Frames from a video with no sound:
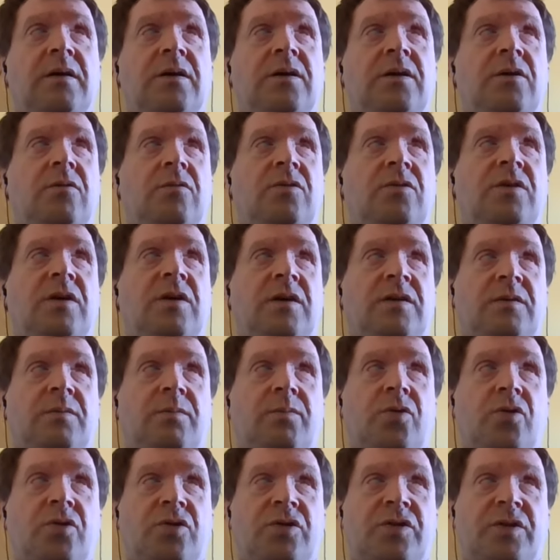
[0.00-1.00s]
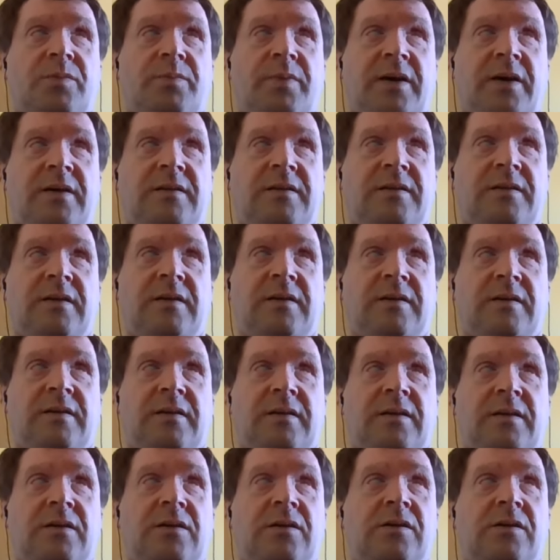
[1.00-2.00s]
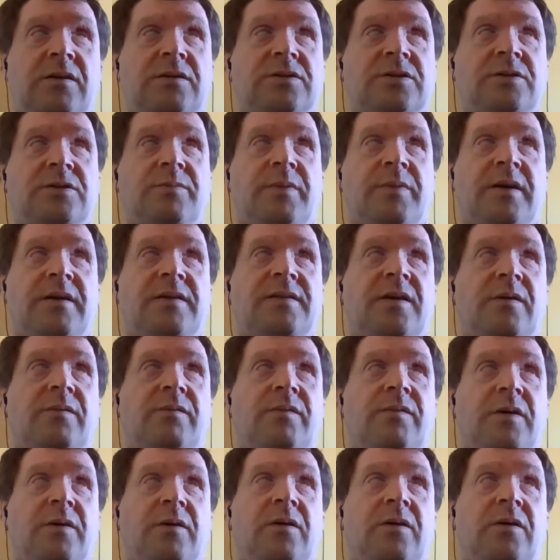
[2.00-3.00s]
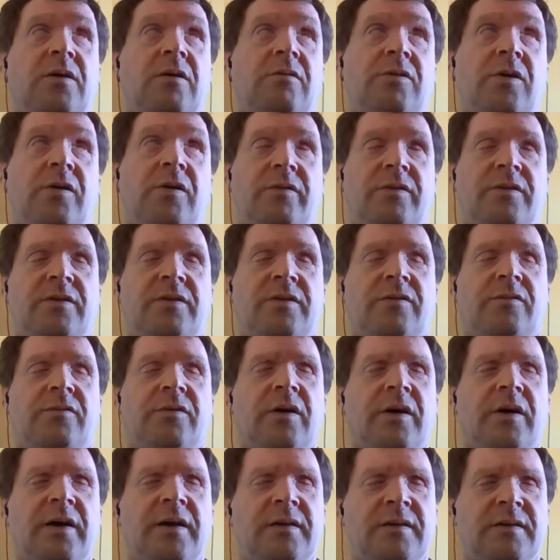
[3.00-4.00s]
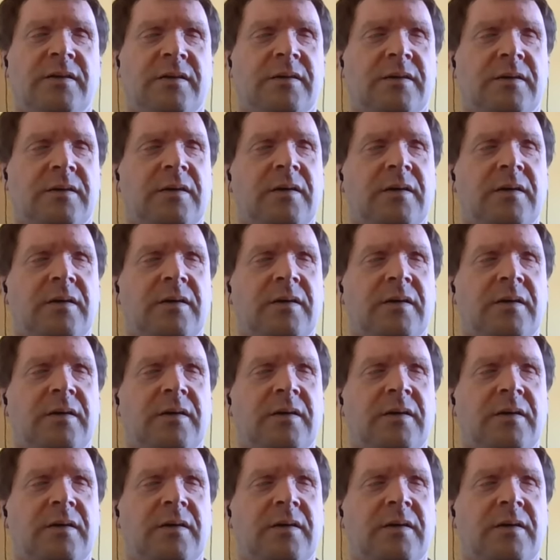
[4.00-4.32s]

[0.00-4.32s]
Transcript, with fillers: you just push spaces to make something go over to the right,